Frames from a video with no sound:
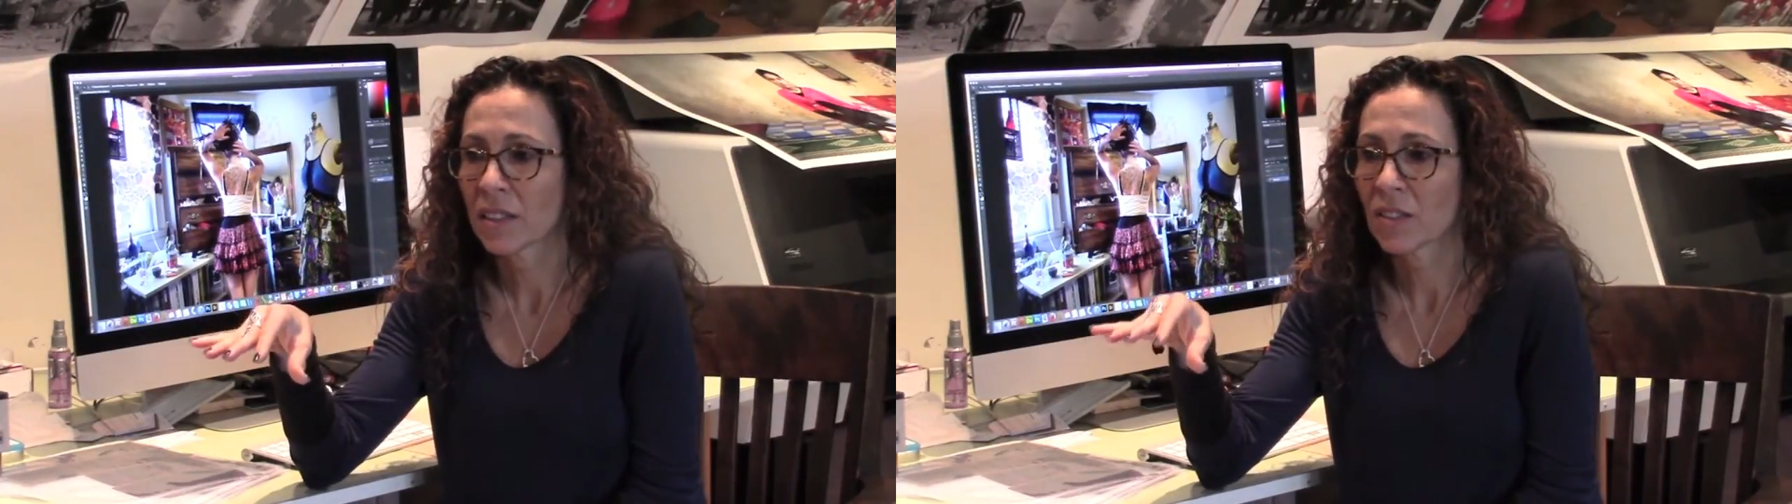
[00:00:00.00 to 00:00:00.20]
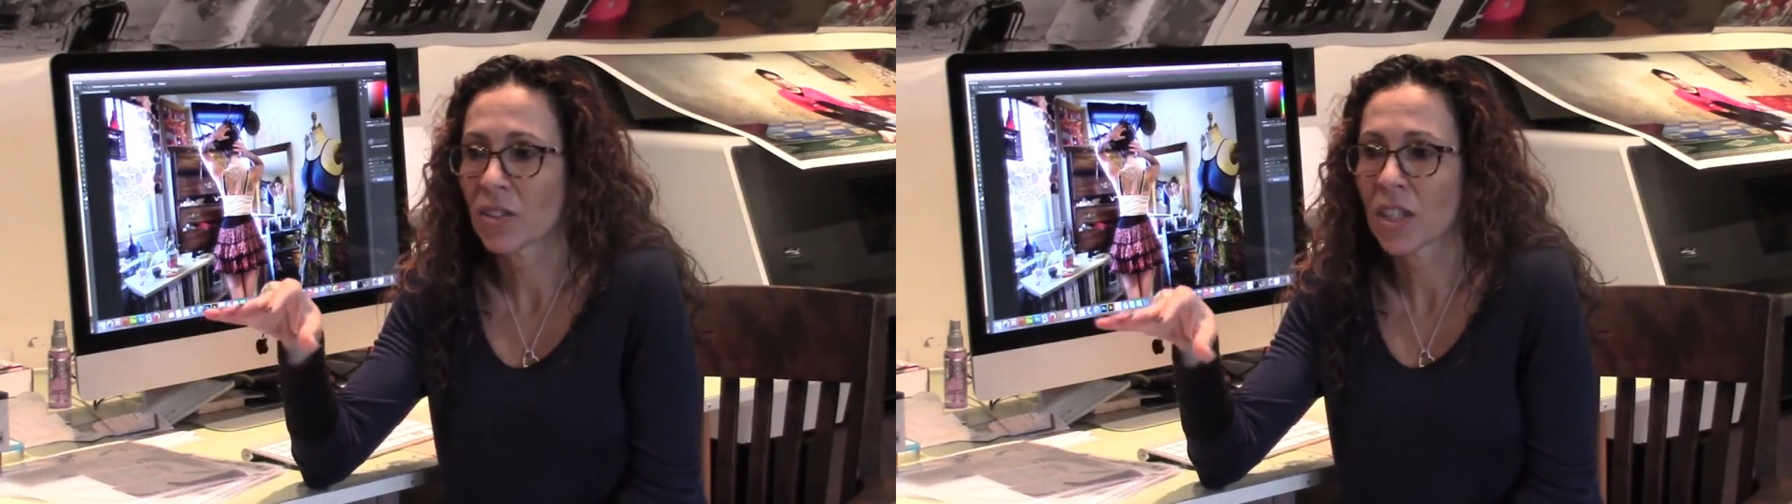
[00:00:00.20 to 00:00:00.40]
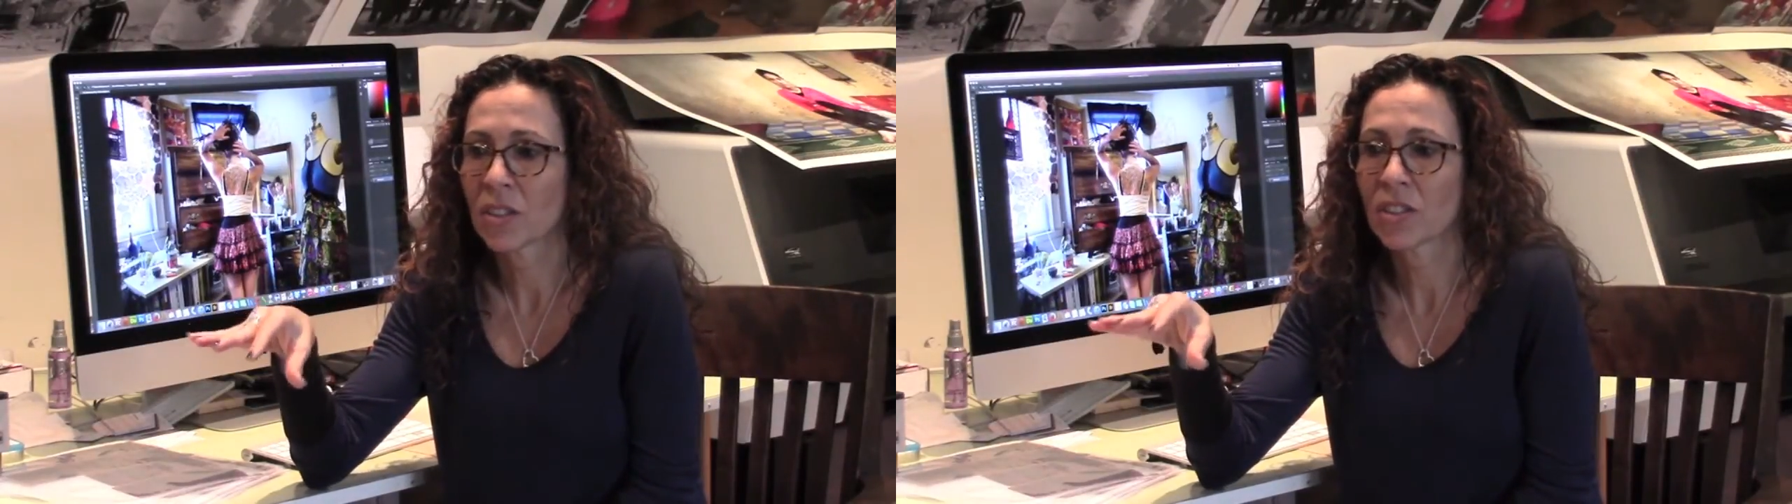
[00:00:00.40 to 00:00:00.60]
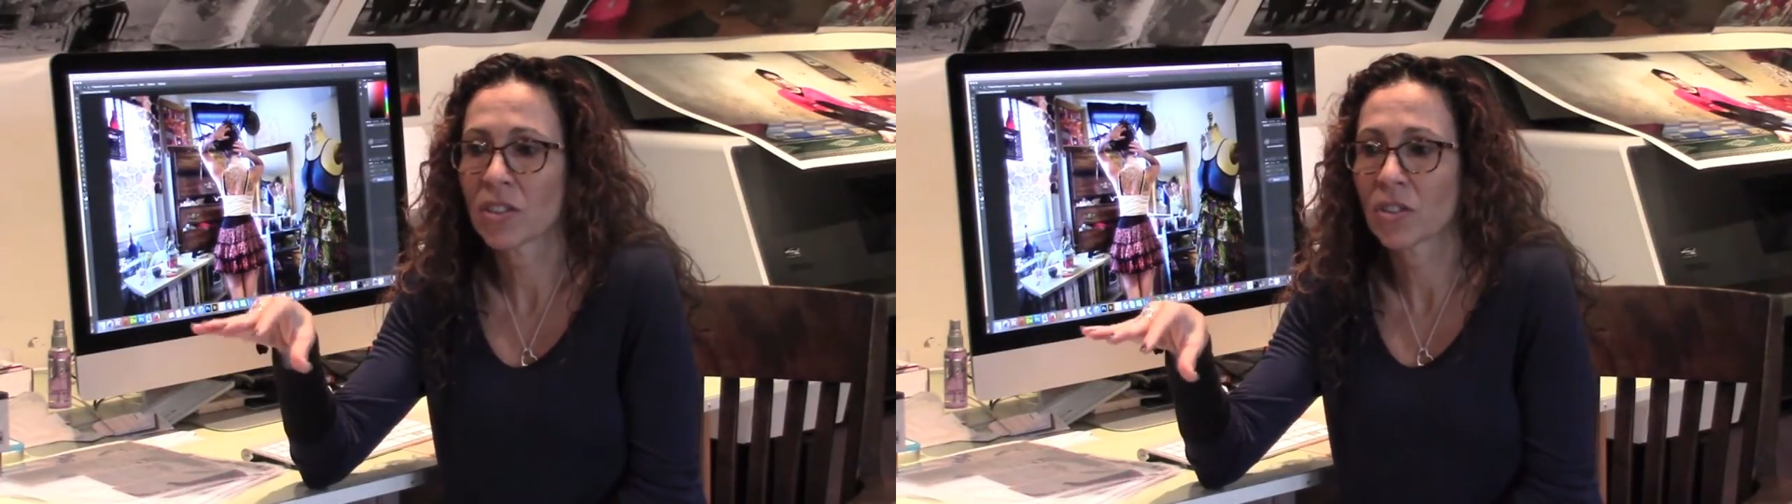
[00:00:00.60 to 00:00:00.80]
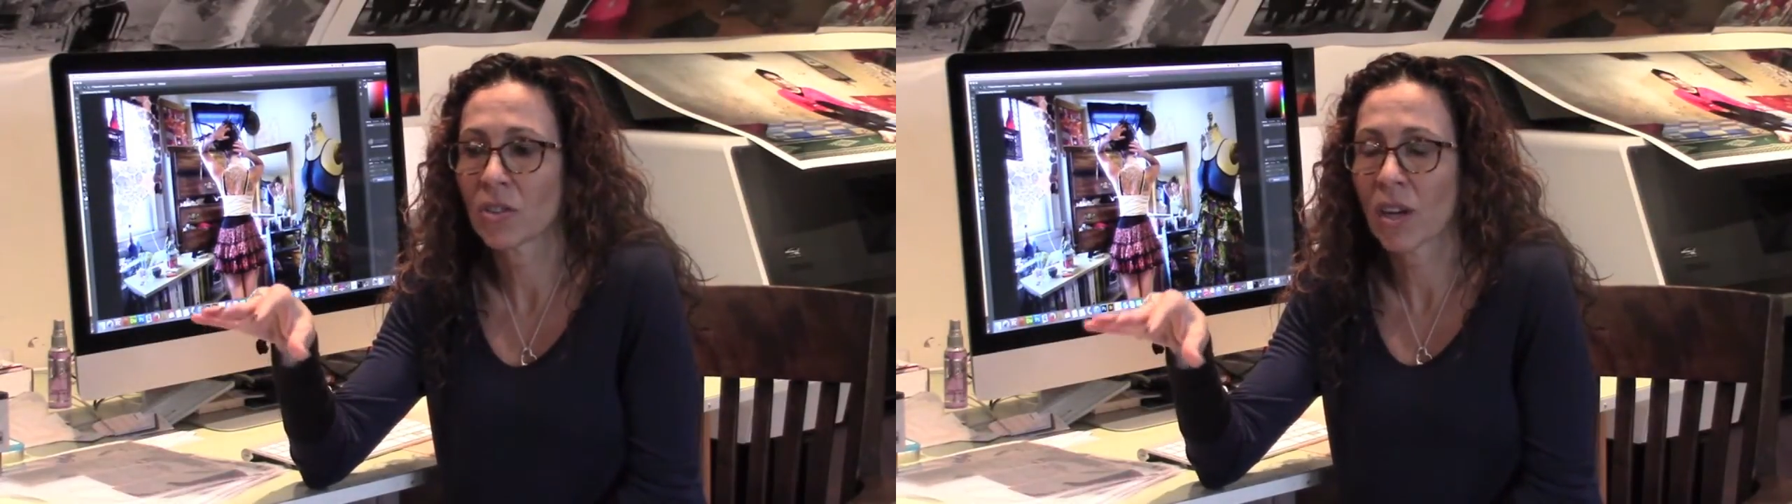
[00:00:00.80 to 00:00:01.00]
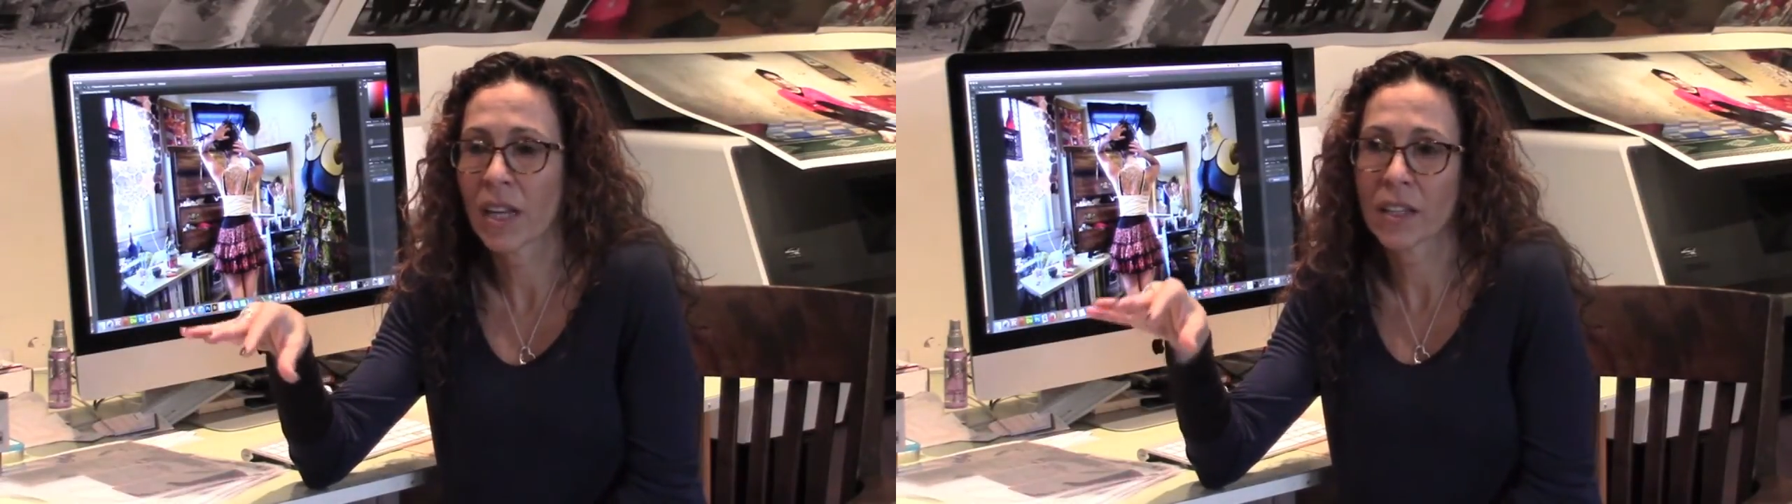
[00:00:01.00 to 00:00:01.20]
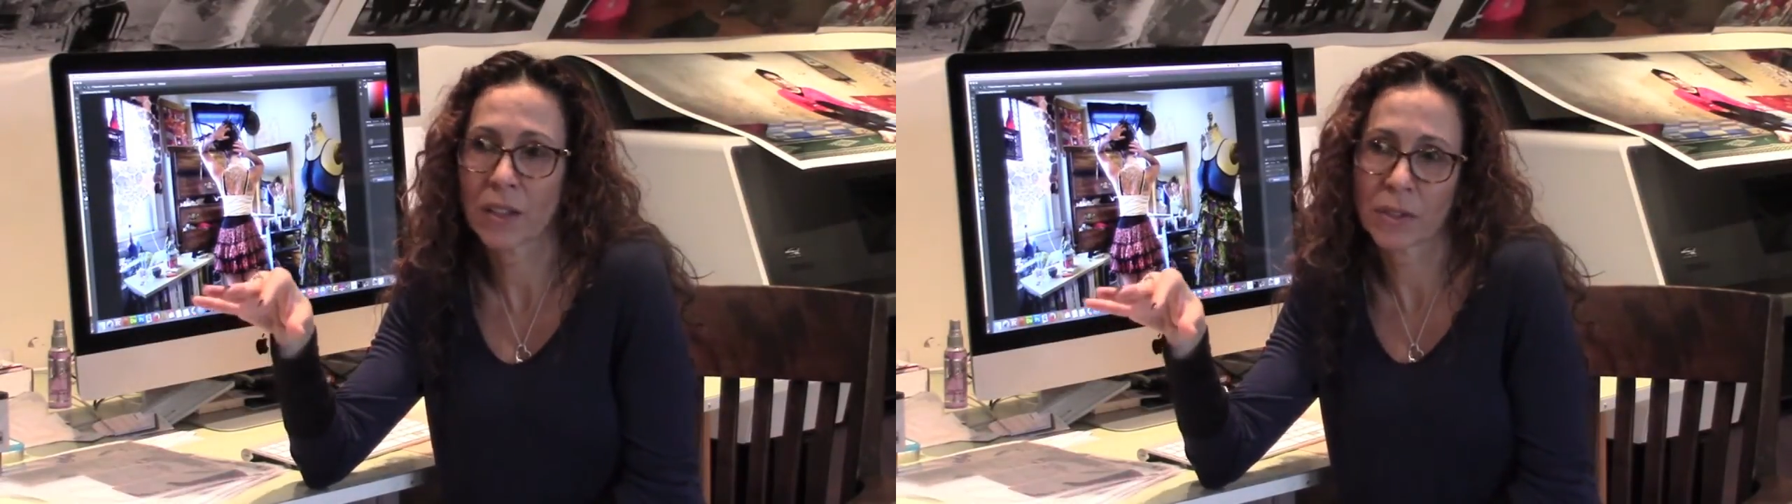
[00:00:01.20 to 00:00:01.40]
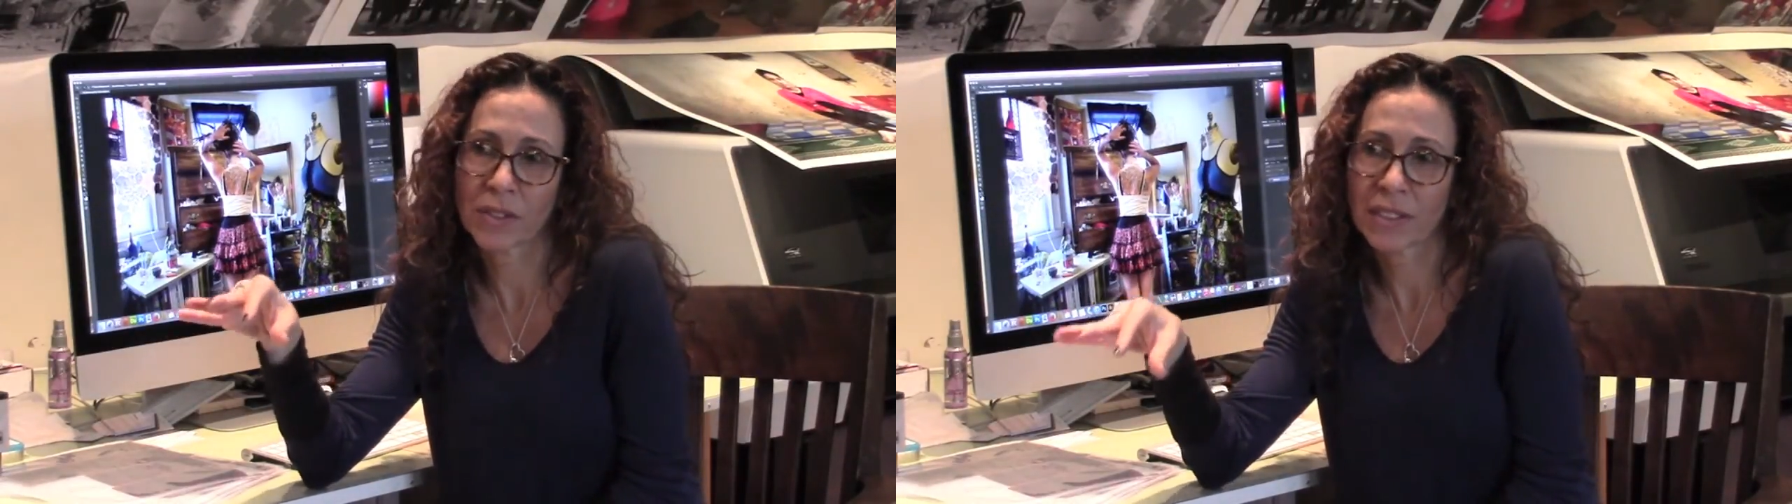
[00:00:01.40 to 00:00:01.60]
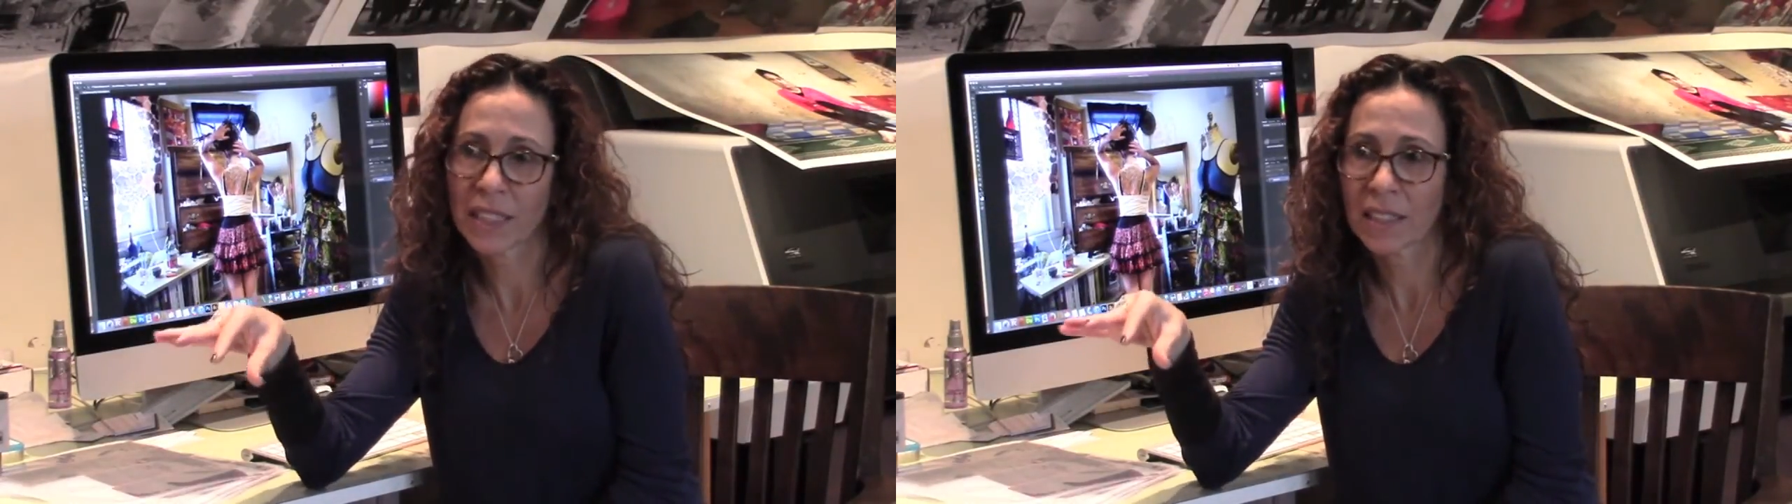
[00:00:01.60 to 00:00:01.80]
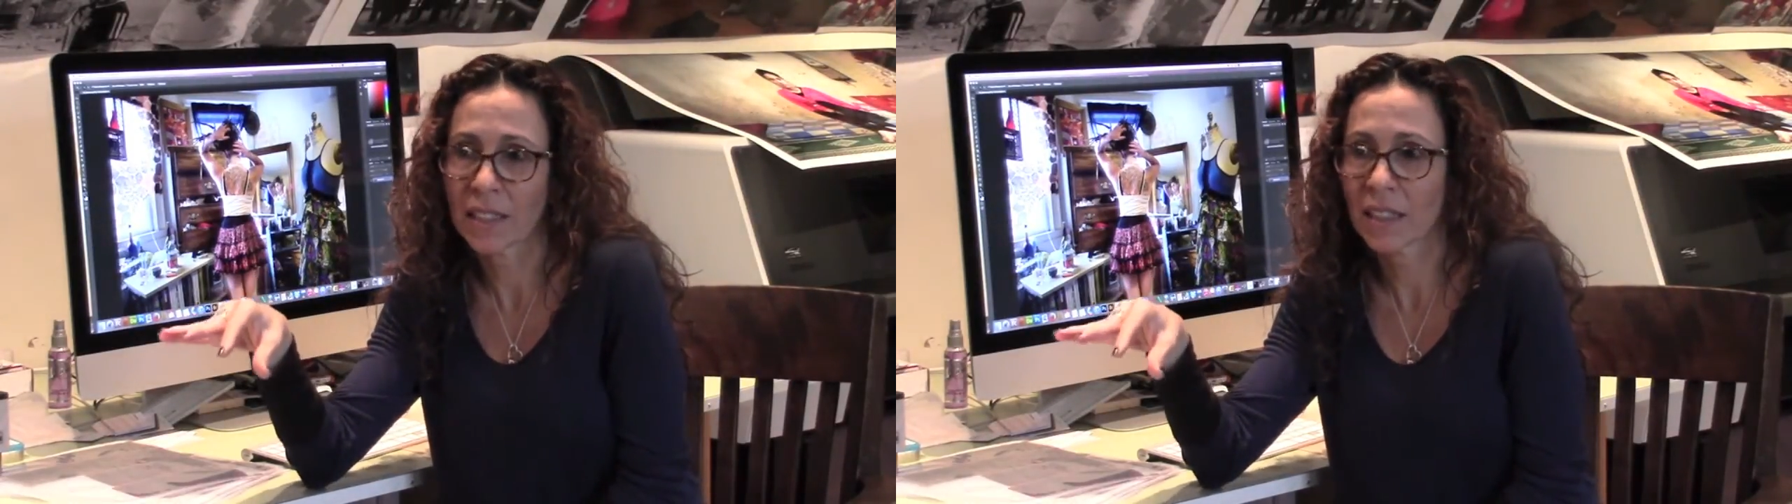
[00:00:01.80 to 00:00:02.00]
July
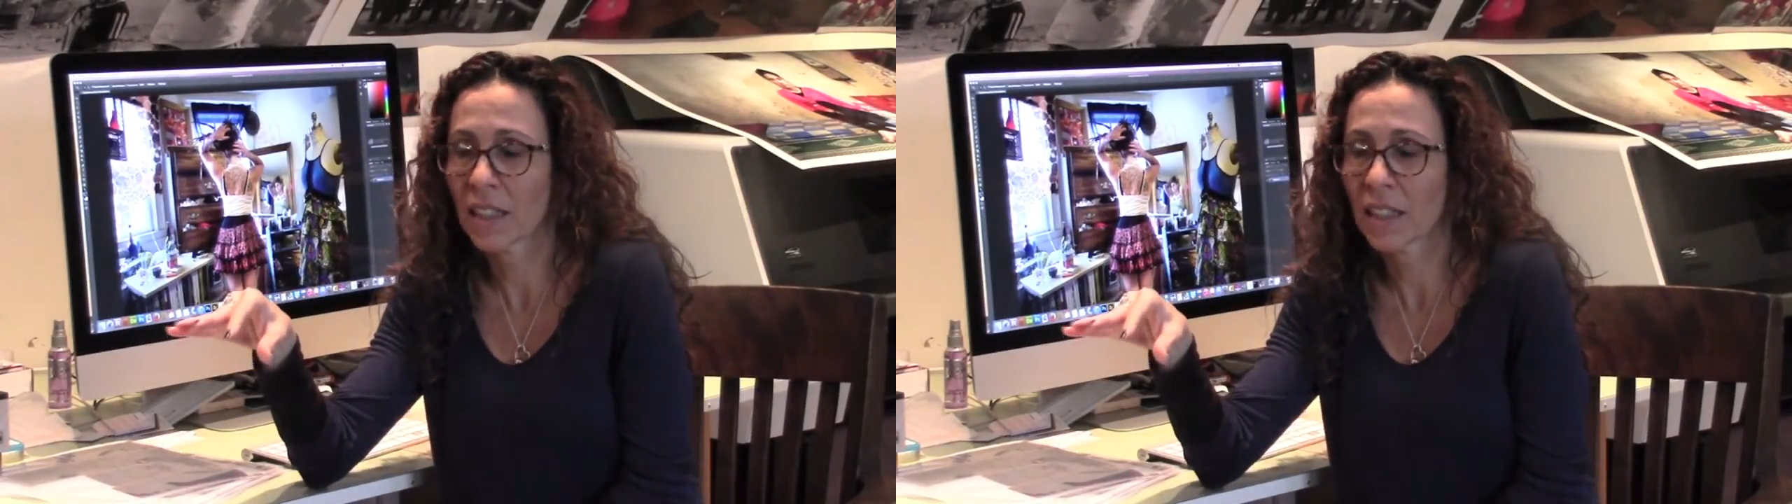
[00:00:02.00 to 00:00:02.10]
13th,